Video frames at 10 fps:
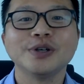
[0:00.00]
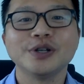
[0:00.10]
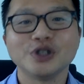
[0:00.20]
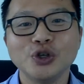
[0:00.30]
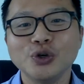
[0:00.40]

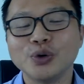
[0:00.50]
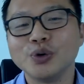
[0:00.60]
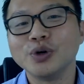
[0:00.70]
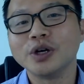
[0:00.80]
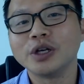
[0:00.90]
2,
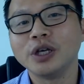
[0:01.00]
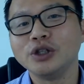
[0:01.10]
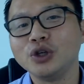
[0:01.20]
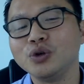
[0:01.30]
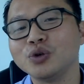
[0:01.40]

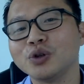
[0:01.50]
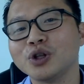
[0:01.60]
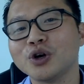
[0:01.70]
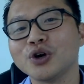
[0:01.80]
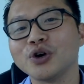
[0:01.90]
continue to
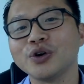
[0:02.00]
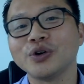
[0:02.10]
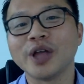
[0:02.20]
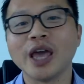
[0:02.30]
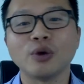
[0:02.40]
learn
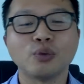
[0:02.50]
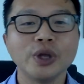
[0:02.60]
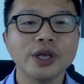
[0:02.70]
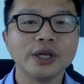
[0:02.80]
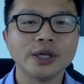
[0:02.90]
and
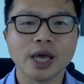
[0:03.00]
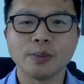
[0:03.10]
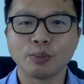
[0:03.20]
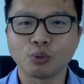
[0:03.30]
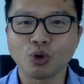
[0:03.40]
read
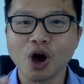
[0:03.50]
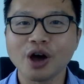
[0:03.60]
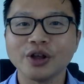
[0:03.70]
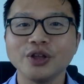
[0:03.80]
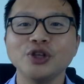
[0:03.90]
and
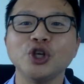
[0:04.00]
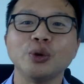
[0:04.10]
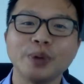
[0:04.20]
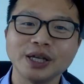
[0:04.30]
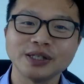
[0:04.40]
broaden your
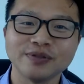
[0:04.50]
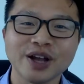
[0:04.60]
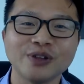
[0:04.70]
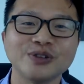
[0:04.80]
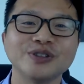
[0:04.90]
base of
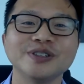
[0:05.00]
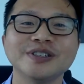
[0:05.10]
knowledge.